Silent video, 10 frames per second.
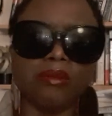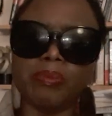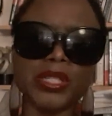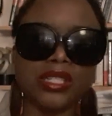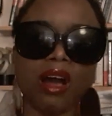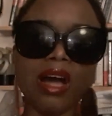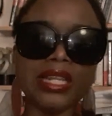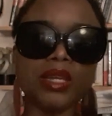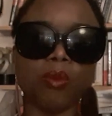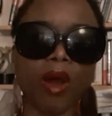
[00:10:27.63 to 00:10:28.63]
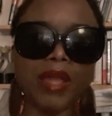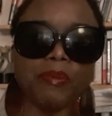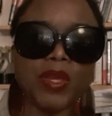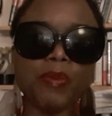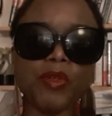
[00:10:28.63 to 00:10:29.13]
bizarrely,
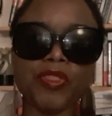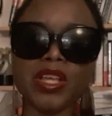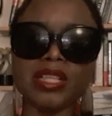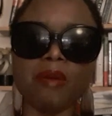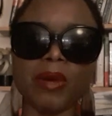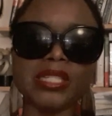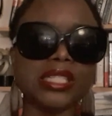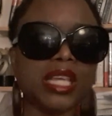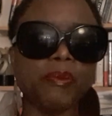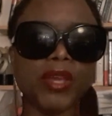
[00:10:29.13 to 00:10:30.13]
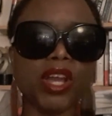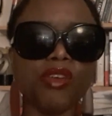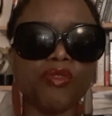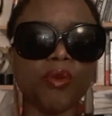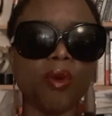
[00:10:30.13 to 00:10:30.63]
white people think that by skipping
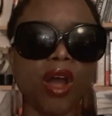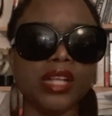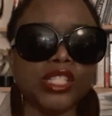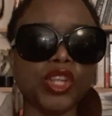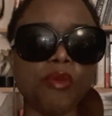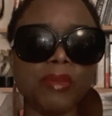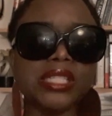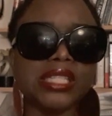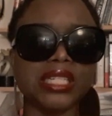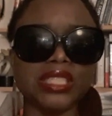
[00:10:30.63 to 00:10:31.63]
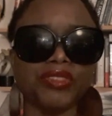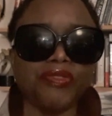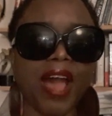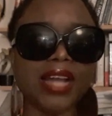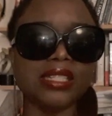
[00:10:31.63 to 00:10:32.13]
over words and omitting the
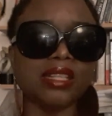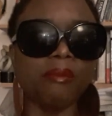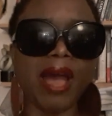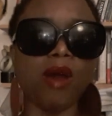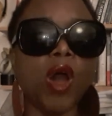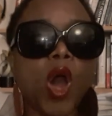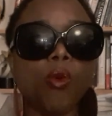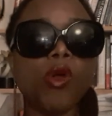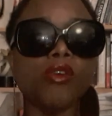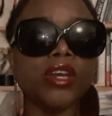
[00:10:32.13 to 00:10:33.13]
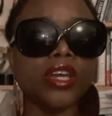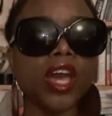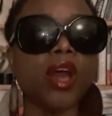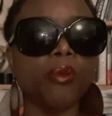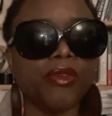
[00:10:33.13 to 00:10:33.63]
facts, somehow we'll
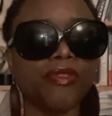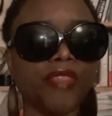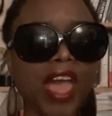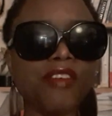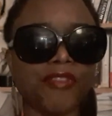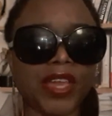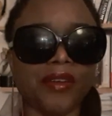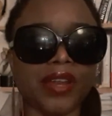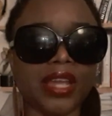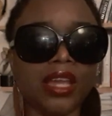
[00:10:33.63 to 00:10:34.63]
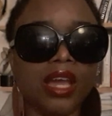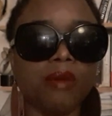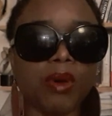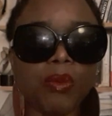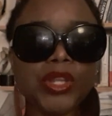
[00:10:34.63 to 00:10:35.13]
concur with their theory.
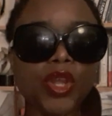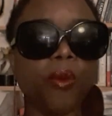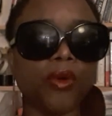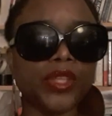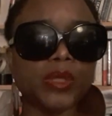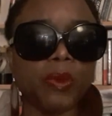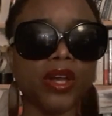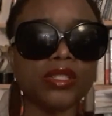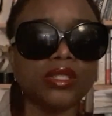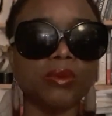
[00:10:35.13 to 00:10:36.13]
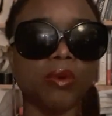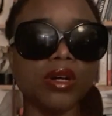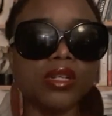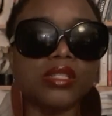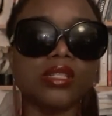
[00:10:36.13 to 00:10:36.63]
But we know what this person
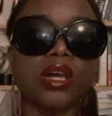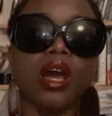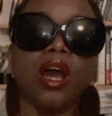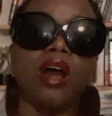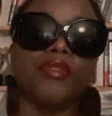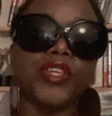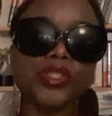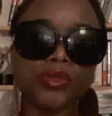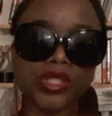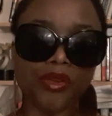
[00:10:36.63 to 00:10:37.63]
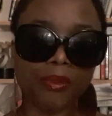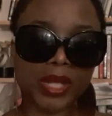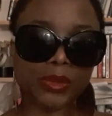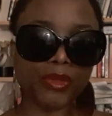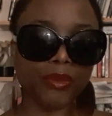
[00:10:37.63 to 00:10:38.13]
was. This also
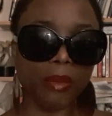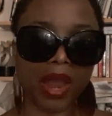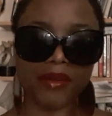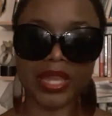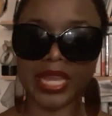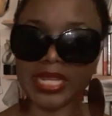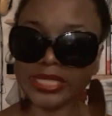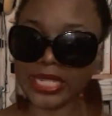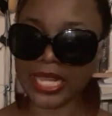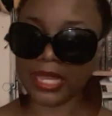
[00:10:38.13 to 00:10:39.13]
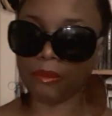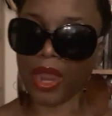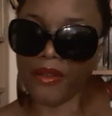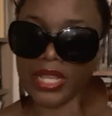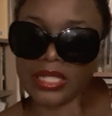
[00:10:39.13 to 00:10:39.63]
reminds me of the Myra Hindley.
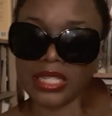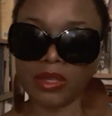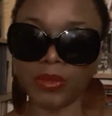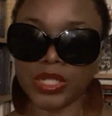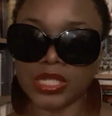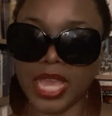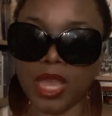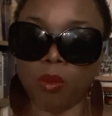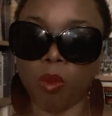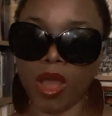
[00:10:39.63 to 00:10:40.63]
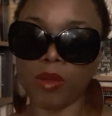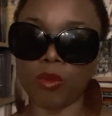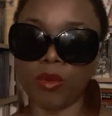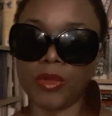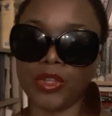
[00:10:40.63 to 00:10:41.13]
Myra Hindley was a white
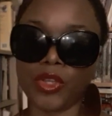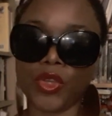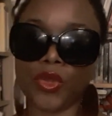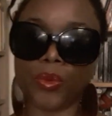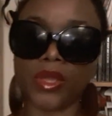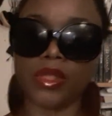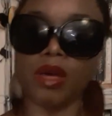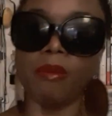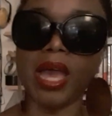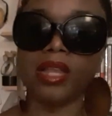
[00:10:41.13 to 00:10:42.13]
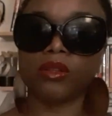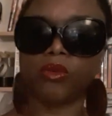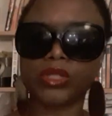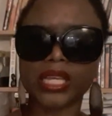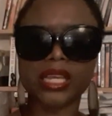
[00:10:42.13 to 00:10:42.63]
woman who, with a man
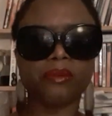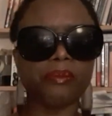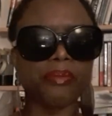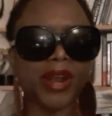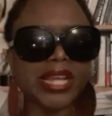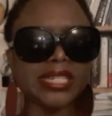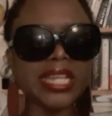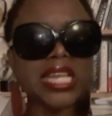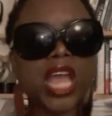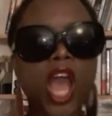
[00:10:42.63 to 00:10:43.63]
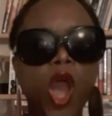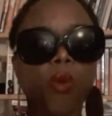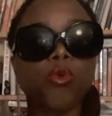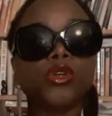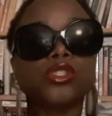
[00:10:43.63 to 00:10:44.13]
called Ian Bradley,
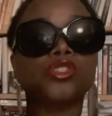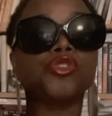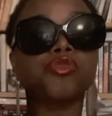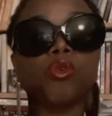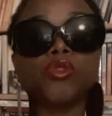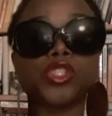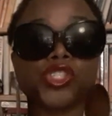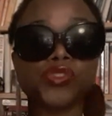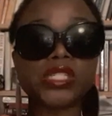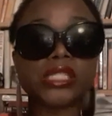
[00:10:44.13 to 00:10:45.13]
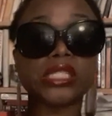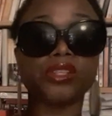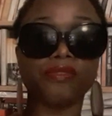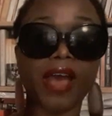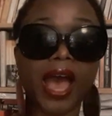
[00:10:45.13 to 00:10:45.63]
would trawl the streets
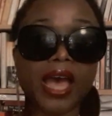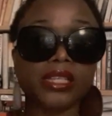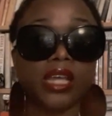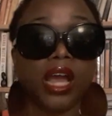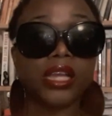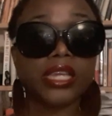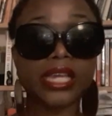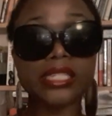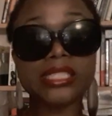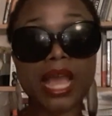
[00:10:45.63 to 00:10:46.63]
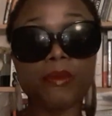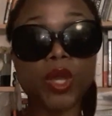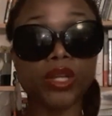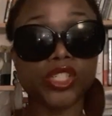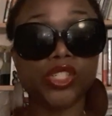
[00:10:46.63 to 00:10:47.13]
in the van, kidnap
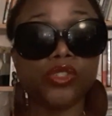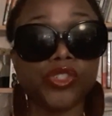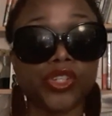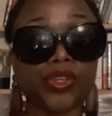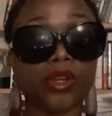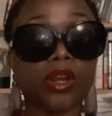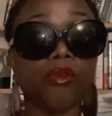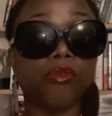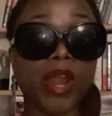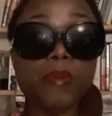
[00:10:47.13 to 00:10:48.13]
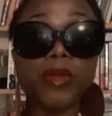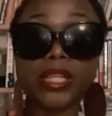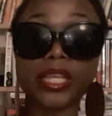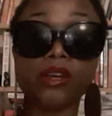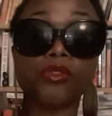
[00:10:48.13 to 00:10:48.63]
young children, rape
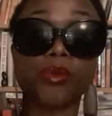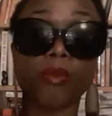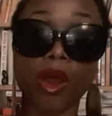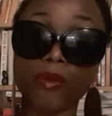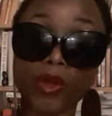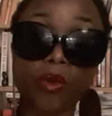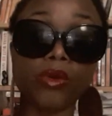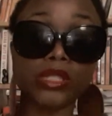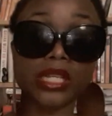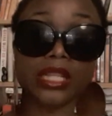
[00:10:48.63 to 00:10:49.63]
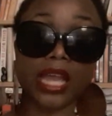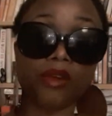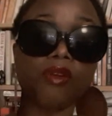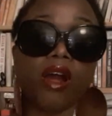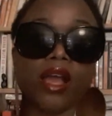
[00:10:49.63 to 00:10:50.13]
and kill them while recording their
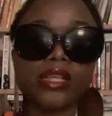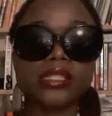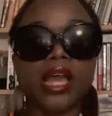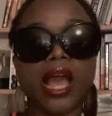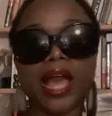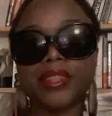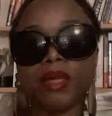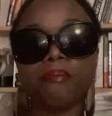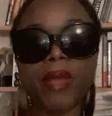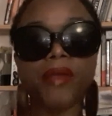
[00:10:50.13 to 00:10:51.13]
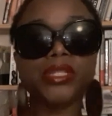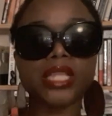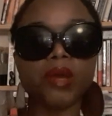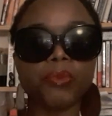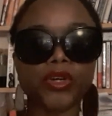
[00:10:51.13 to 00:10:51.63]
cries, and then
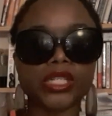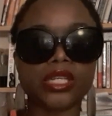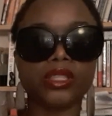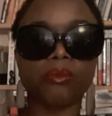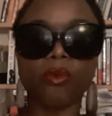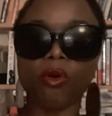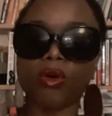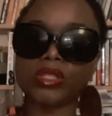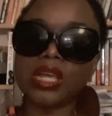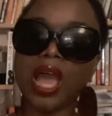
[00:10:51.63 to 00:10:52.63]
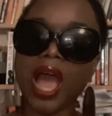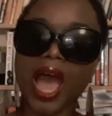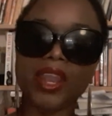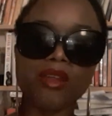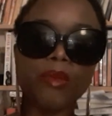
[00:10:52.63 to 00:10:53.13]
buried their body in the moors.
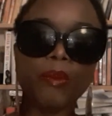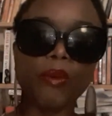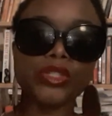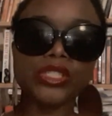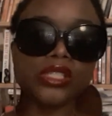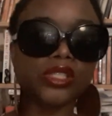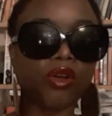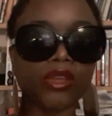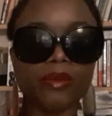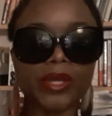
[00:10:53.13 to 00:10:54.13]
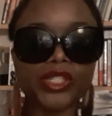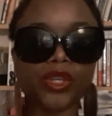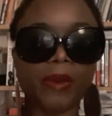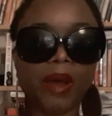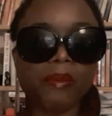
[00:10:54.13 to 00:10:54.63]
And I remember watching this
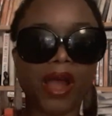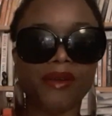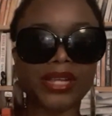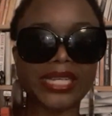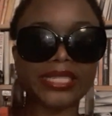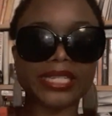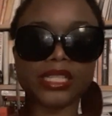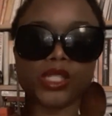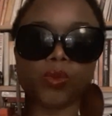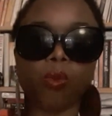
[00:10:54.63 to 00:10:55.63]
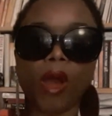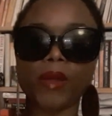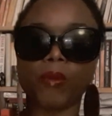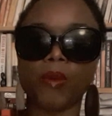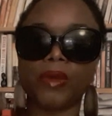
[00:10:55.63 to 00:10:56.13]
documentary about Myra Hindley, this
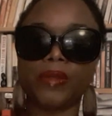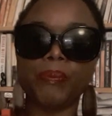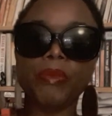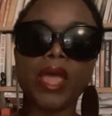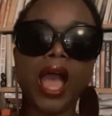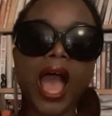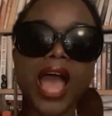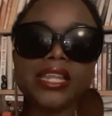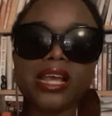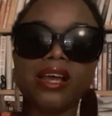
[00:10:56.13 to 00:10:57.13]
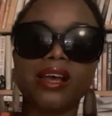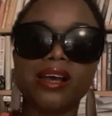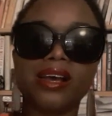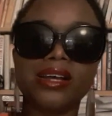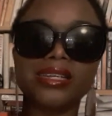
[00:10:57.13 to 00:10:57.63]
white woman. And
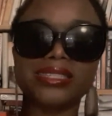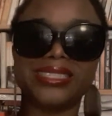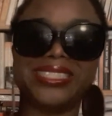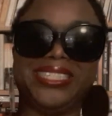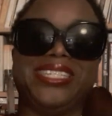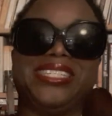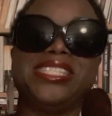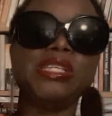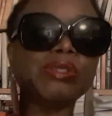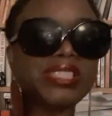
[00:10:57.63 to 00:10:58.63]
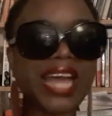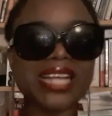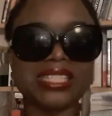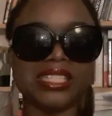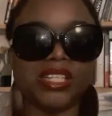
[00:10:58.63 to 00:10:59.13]
the
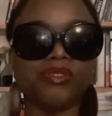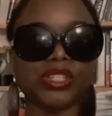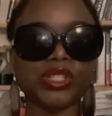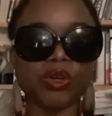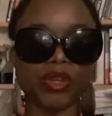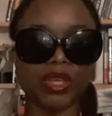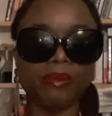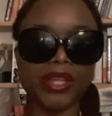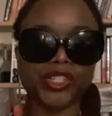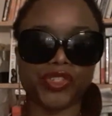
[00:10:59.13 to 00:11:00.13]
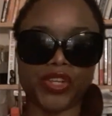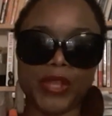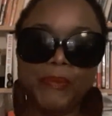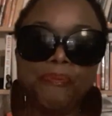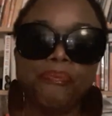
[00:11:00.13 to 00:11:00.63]
audacity of this documentary